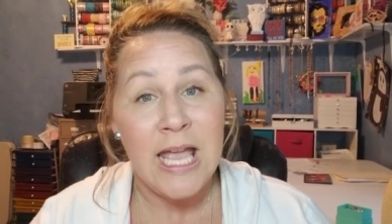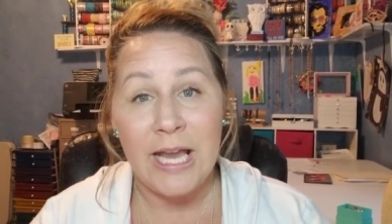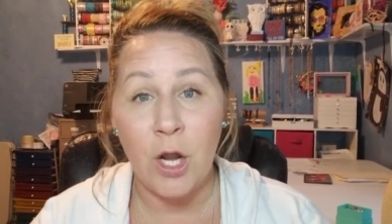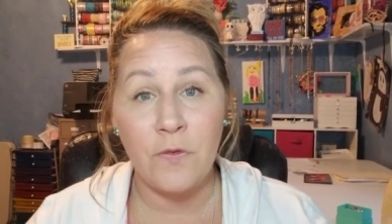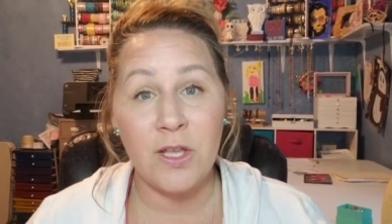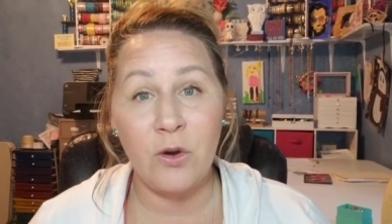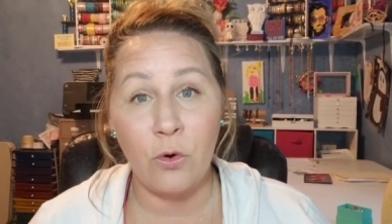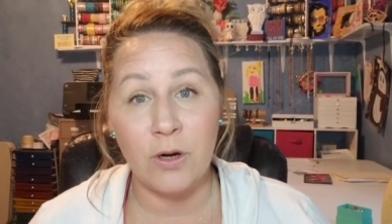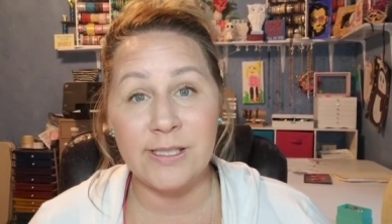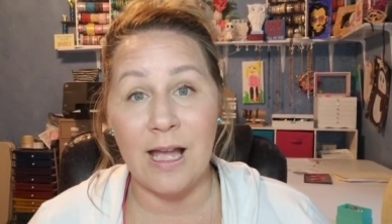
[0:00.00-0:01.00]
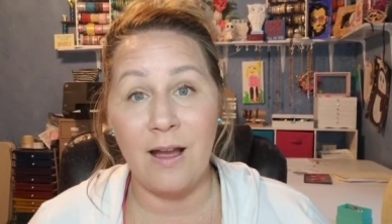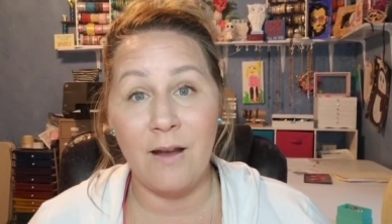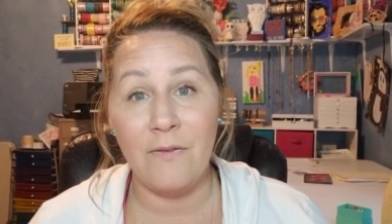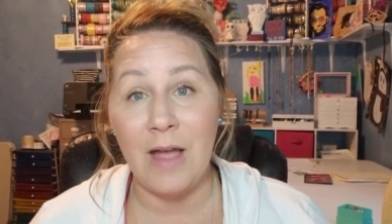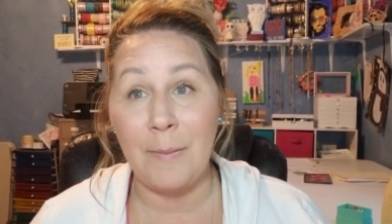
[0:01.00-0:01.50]
And over the course
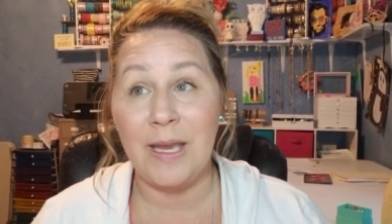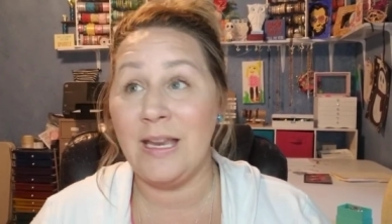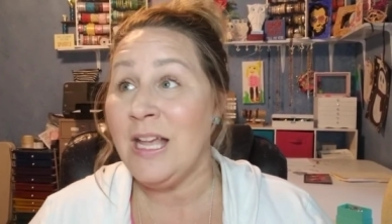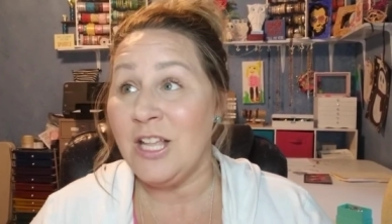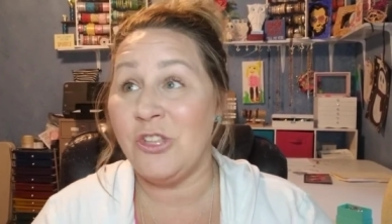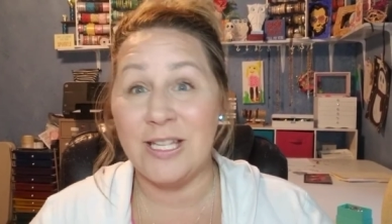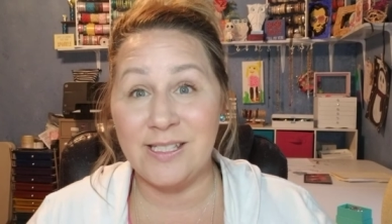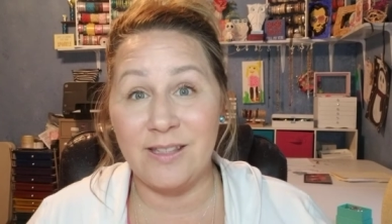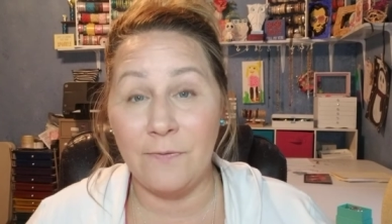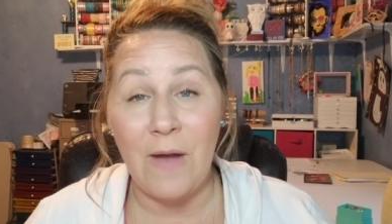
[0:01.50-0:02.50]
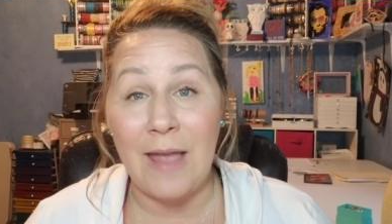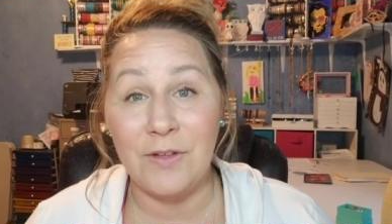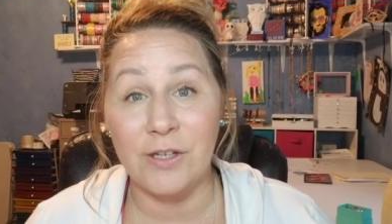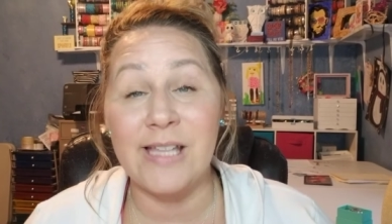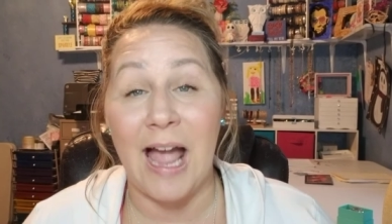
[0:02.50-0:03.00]
of, I mean, just the five
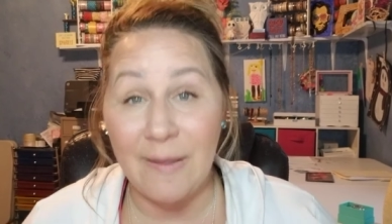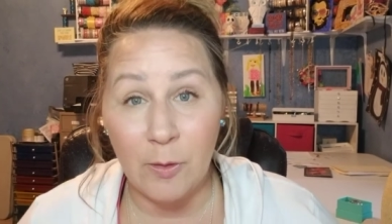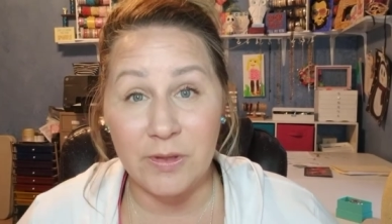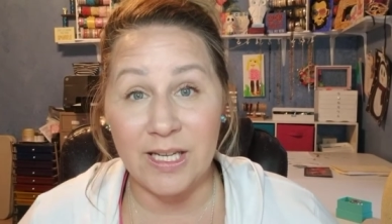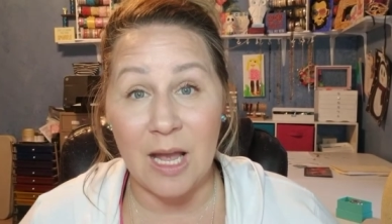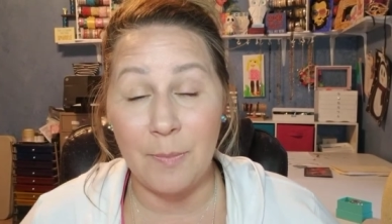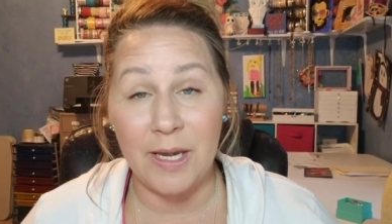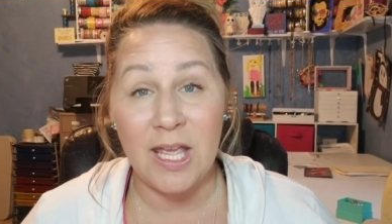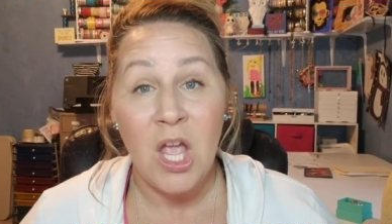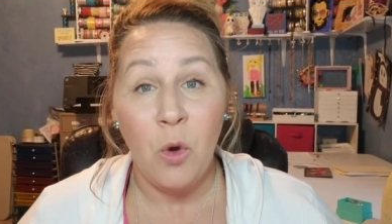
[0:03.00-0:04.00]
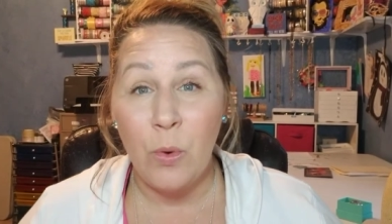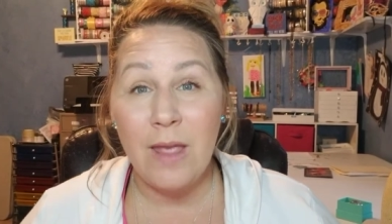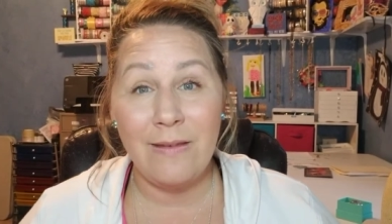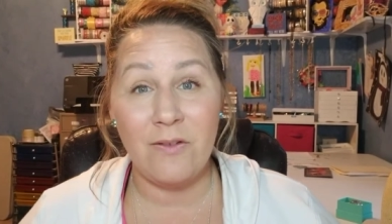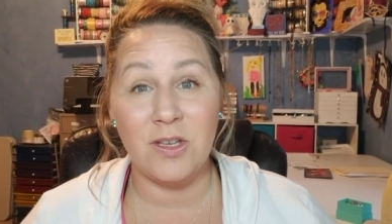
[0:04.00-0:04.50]
years that I've been with the company, we
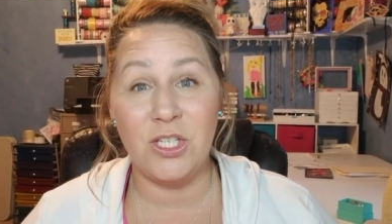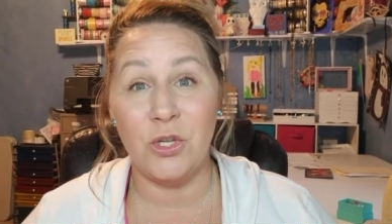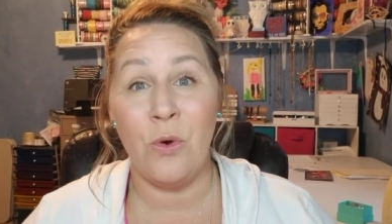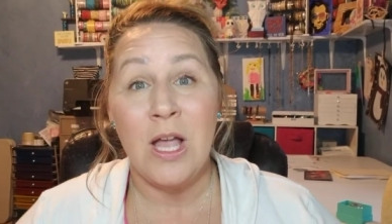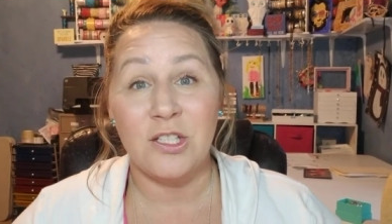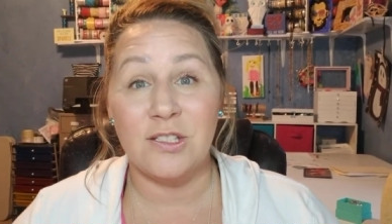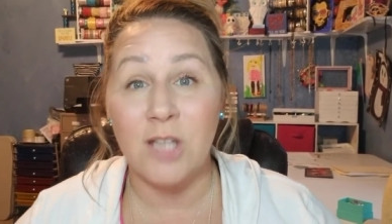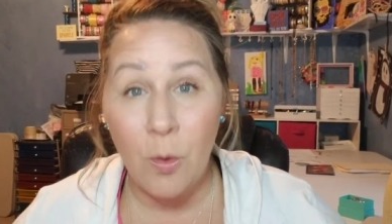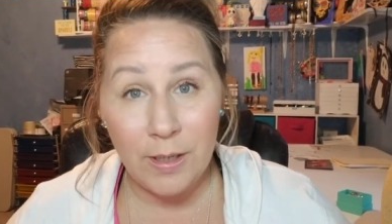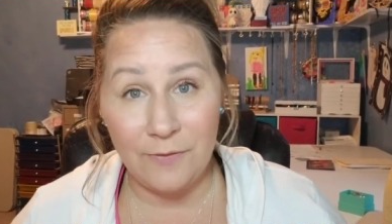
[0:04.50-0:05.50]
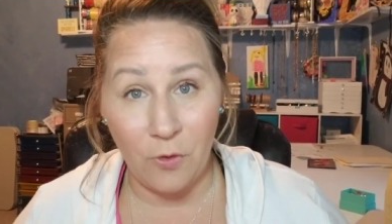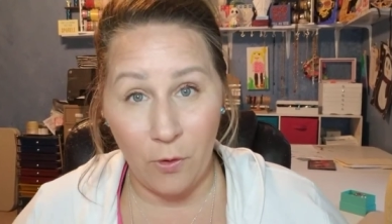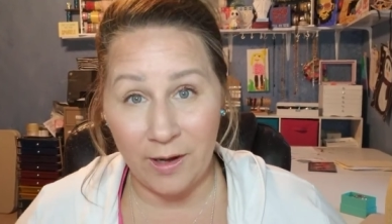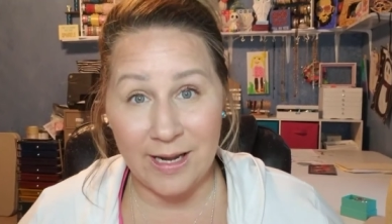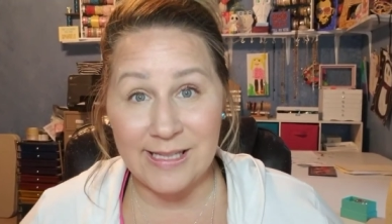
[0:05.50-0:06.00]
have given to so many different
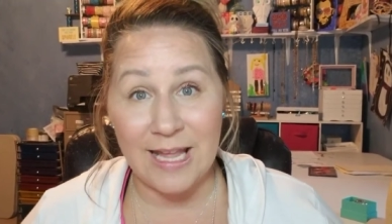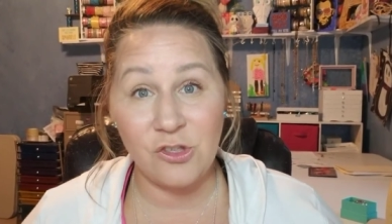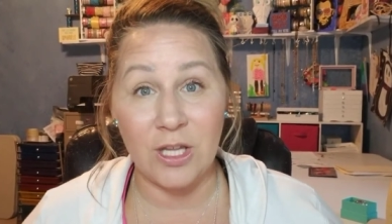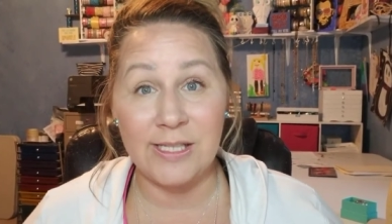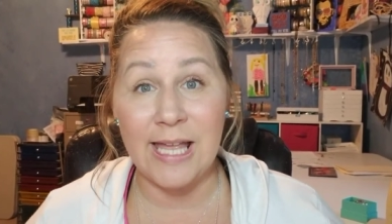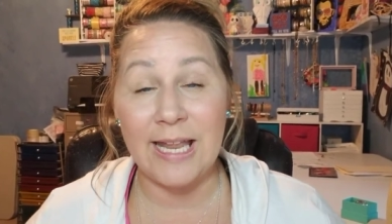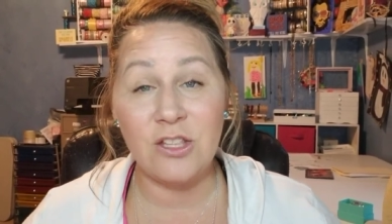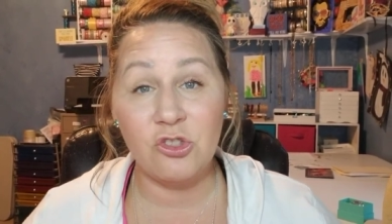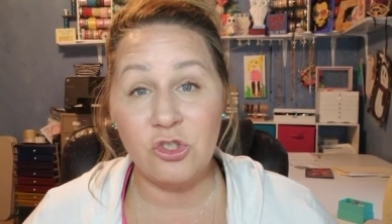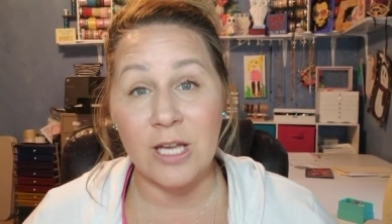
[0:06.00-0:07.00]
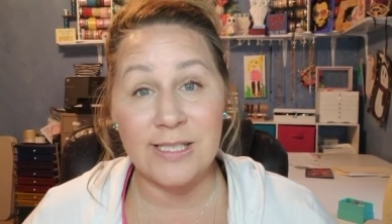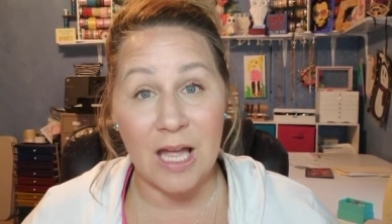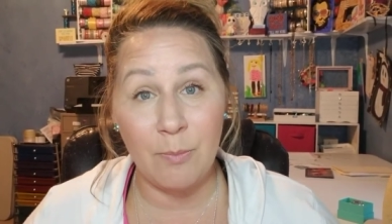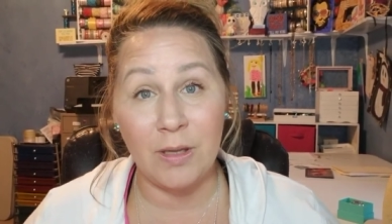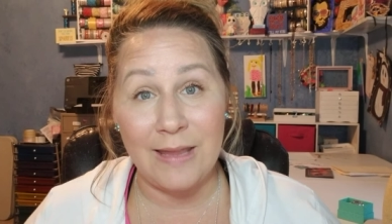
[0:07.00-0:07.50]
organizations that it's just
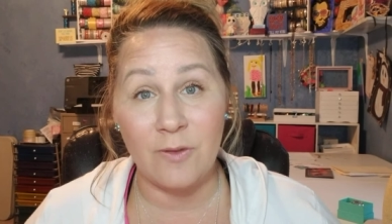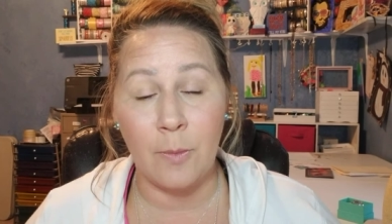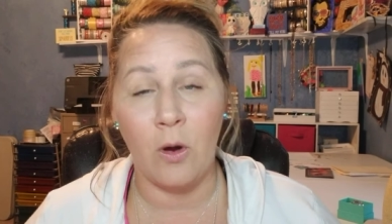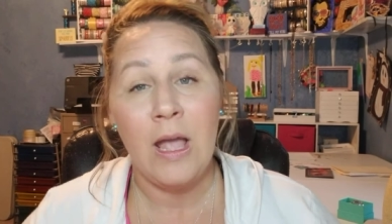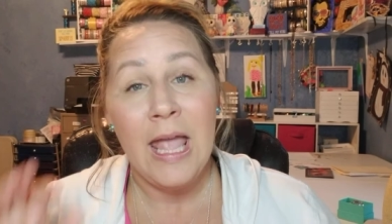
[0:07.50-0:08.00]
unbelievable.